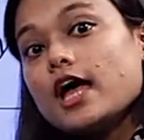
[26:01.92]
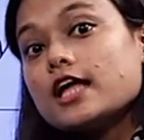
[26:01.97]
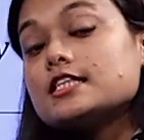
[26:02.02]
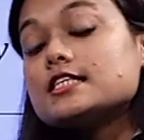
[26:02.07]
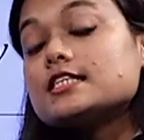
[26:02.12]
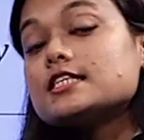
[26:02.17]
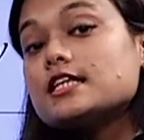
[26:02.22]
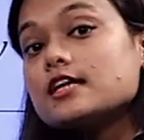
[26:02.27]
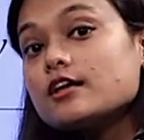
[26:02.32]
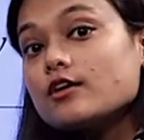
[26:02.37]

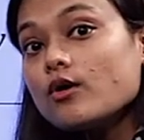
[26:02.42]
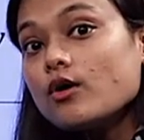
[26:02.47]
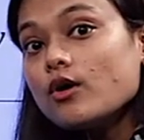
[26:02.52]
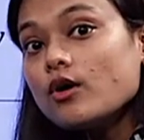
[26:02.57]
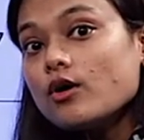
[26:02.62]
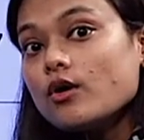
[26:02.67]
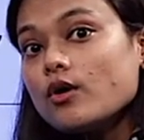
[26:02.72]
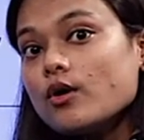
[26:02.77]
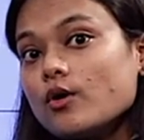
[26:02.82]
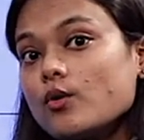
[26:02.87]
and 0
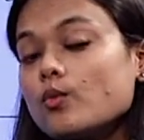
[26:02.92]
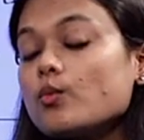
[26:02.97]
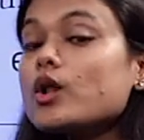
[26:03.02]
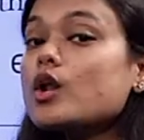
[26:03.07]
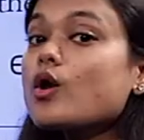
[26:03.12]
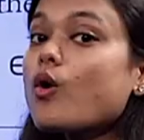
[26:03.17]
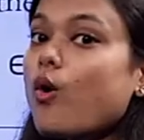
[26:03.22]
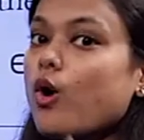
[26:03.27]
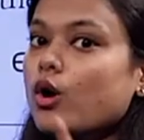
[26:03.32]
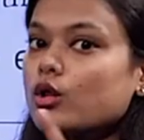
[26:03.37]

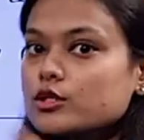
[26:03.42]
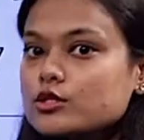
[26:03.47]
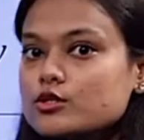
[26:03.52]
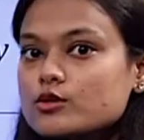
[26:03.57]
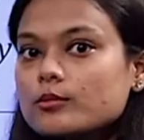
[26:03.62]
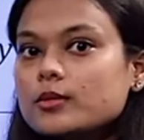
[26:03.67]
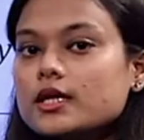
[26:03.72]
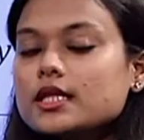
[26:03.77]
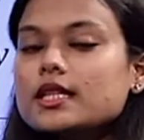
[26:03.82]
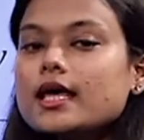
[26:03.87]
will
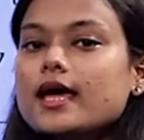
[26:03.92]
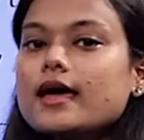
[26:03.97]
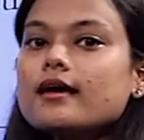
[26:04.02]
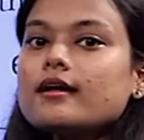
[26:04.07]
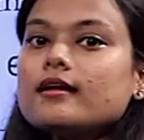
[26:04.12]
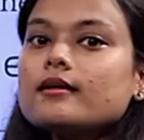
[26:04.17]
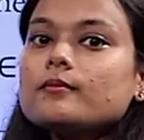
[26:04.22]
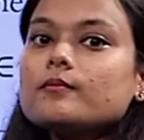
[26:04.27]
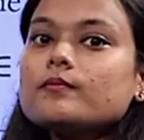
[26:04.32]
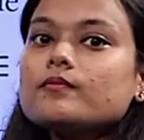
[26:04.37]
also be
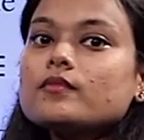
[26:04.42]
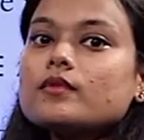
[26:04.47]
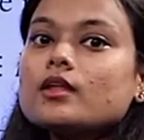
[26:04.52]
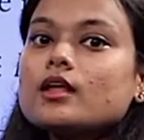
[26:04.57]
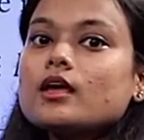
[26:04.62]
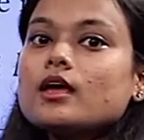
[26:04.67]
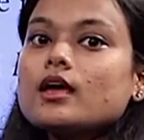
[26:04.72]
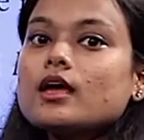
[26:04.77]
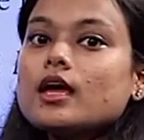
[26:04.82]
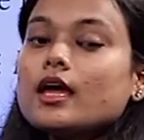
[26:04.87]
there
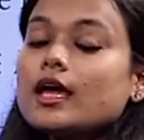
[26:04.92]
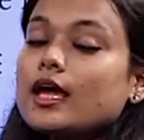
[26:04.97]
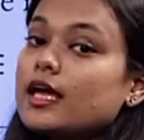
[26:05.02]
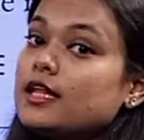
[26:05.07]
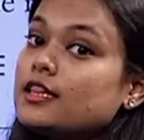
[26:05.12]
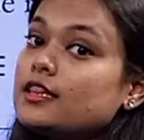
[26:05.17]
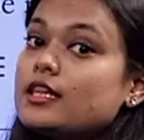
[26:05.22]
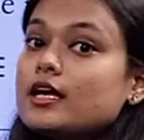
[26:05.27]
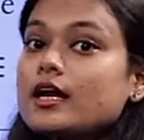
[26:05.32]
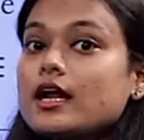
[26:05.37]

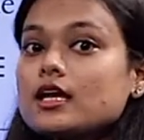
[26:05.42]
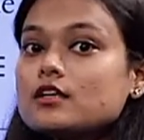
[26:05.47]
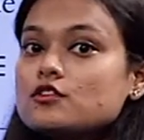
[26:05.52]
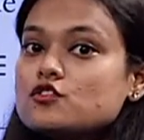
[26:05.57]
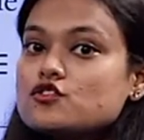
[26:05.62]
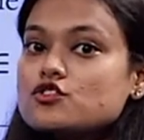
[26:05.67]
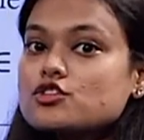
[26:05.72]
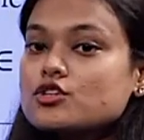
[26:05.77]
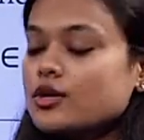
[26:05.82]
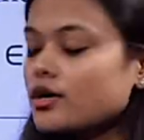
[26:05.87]
in the
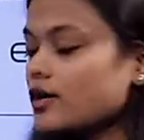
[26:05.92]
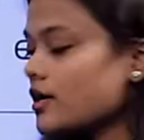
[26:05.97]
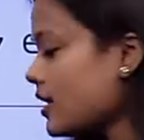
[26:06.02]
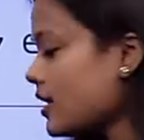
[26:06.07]
range,